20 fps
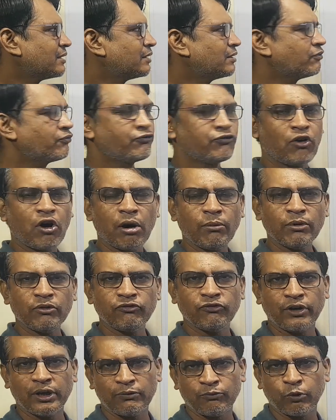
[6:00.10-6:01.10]
the form of
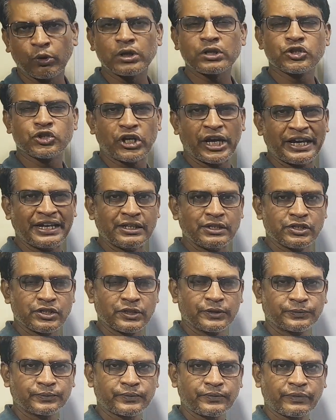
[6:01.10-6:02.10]
verb won't
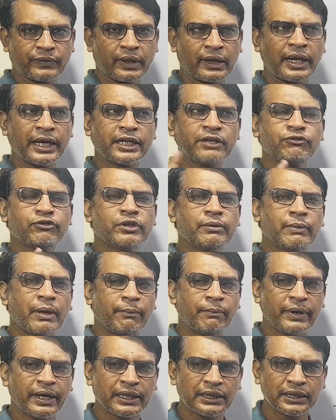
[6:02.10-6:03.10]
change. Like if you
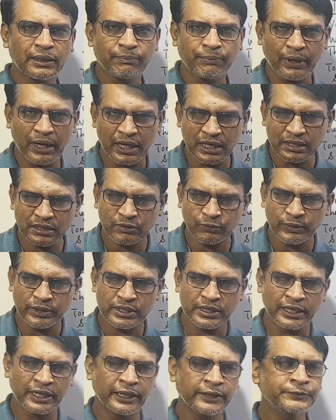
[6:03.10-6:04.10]
remember in the past, we
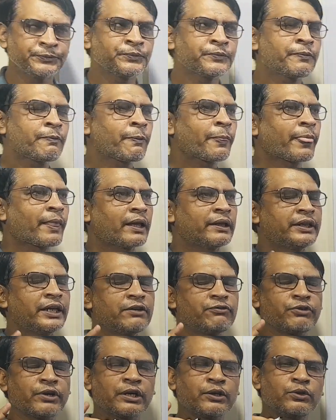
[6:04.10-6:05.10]
said that
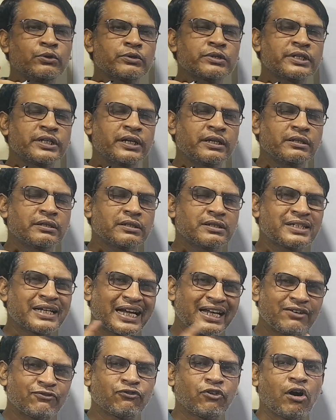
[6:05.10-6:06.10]
if you are using
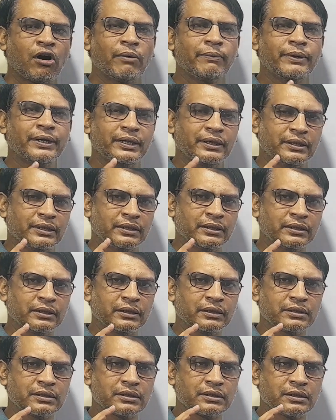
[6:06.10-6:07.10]
second form in the
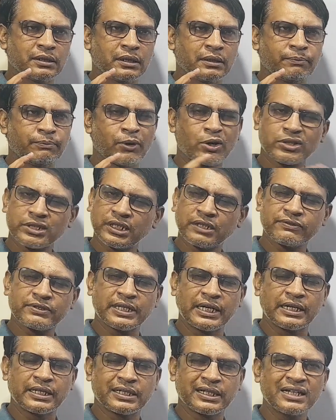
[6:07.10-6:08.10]
positive
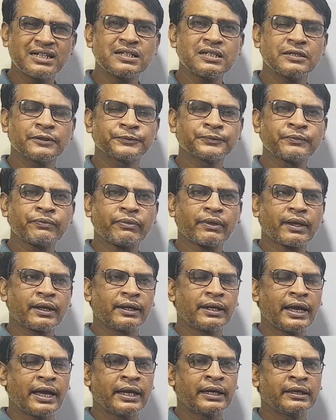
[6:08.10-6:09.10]
sentence,
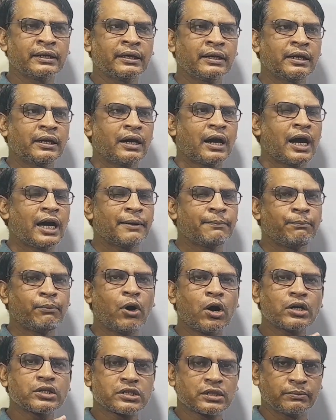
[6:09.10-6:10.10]
like I
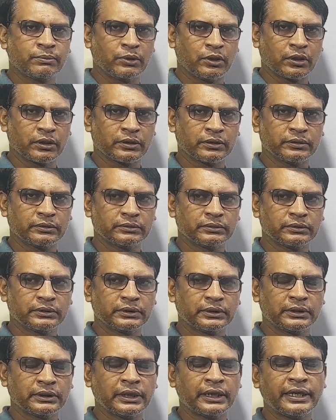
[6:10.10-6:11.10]
bought a book,
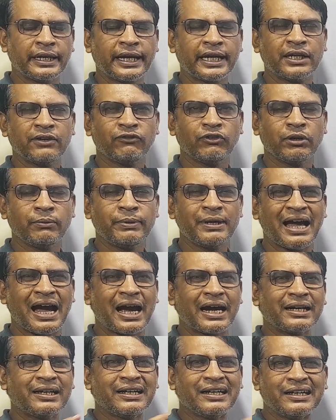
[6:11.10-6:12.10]
the negative will be
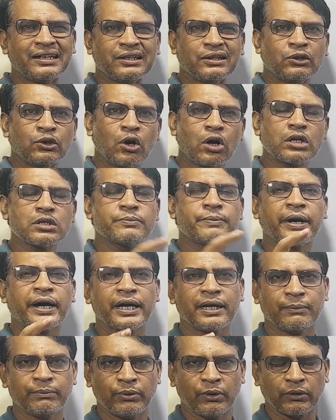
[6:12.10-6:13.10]
I did not buy
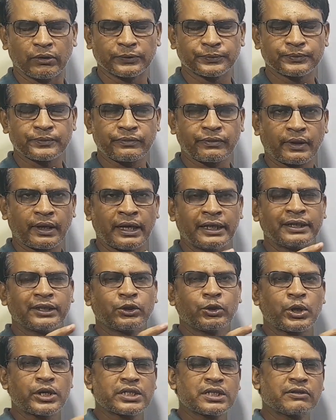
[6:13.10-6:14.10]
a book. And the
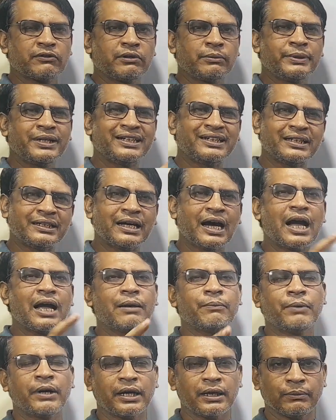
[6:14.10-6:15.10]
question will be, did I
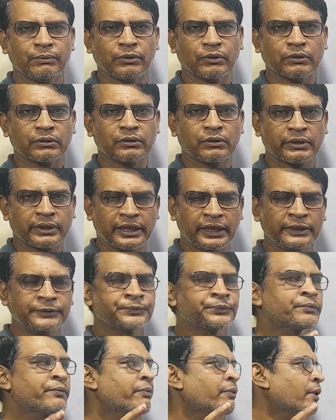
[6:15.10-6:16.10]
buy a book? Okay.
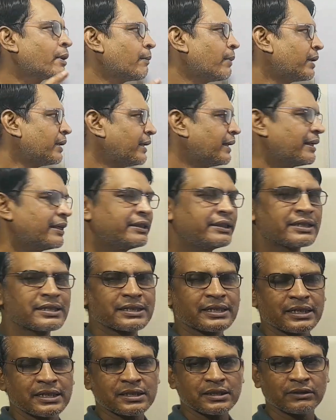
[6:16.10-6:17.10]
But here in this
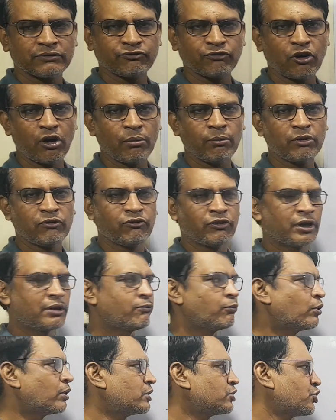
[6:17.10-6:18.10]
case, the form of verb
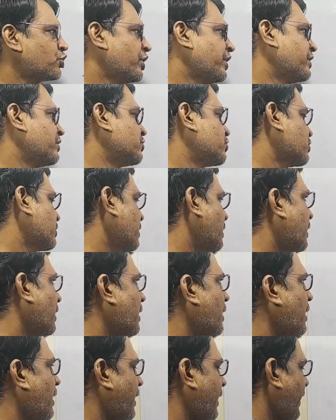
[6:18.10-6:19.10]
won't change.
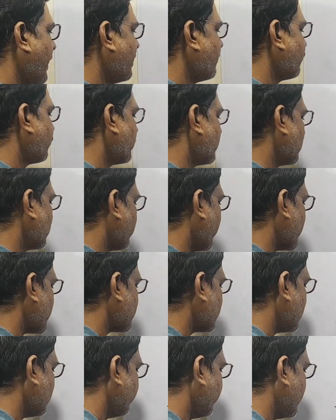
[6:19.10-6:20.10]
And for the
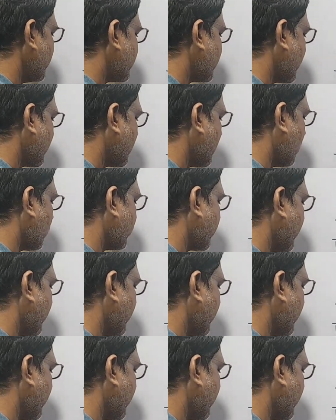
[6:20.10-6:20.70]
question, we'll take out